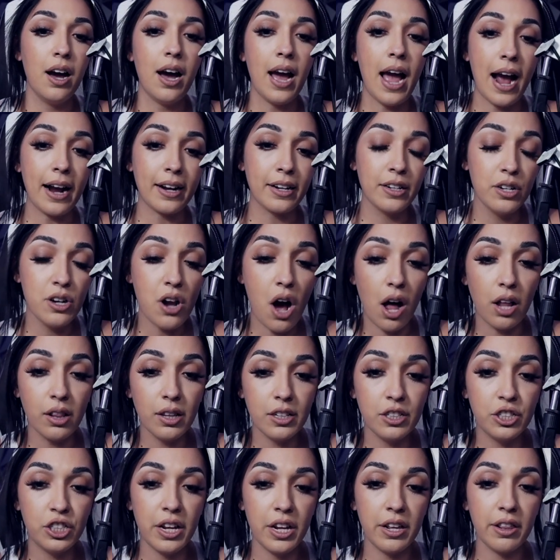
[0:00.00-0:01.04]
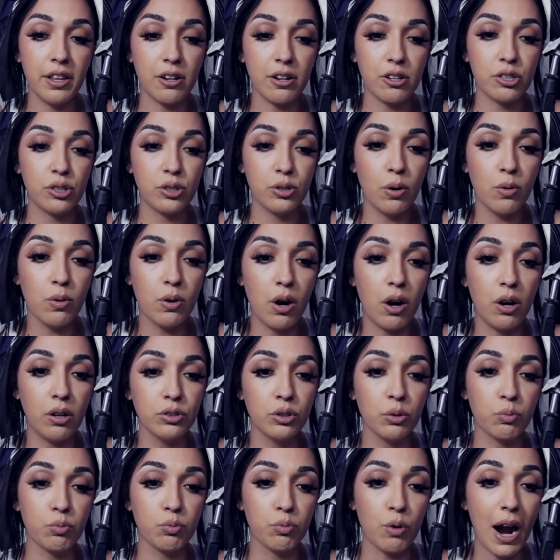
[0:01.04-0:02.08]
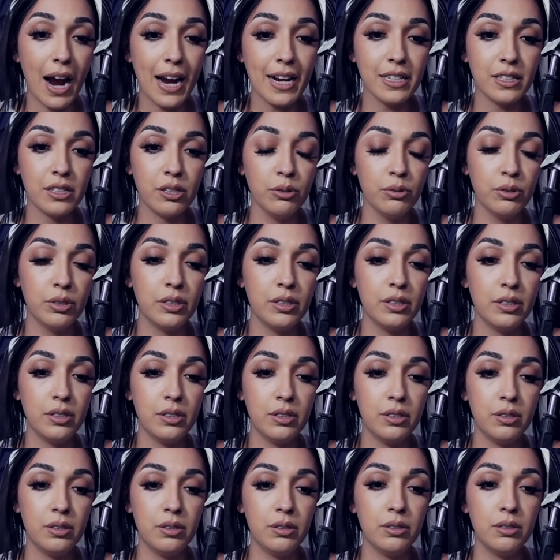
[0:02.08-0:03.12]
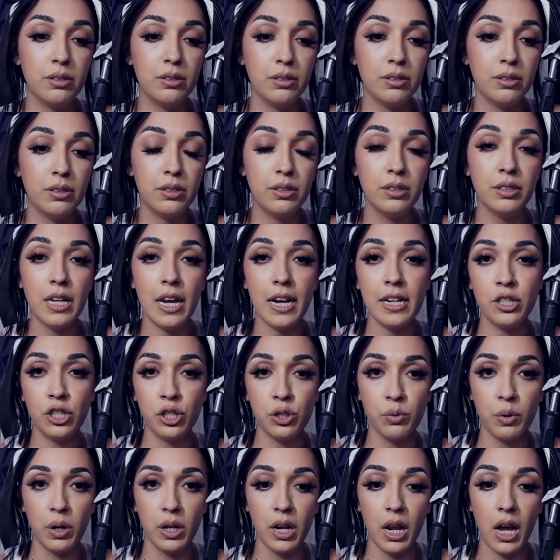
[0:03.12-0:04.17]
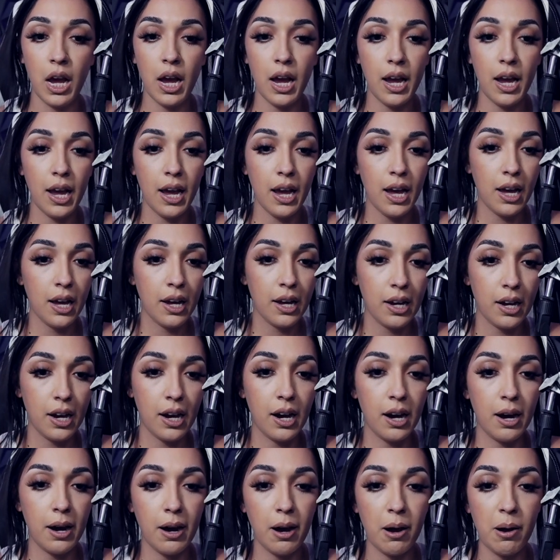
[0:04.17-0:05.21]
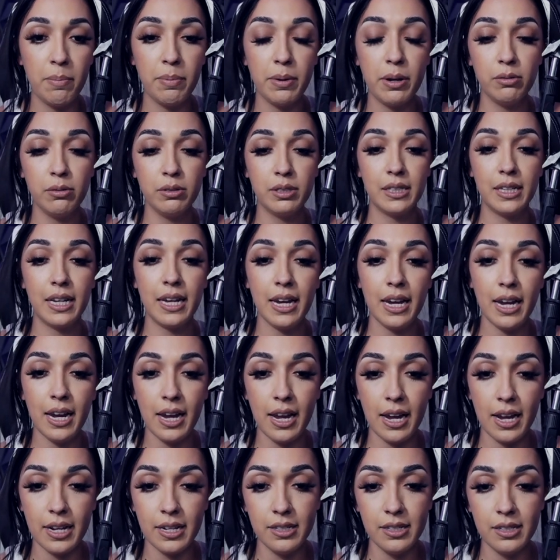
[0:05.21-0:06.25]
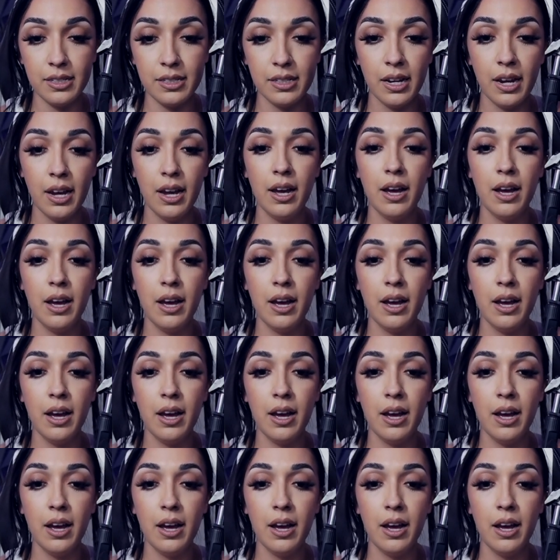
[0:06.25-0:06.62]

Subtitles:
acknowledging their so-called right to sexually abuse kids,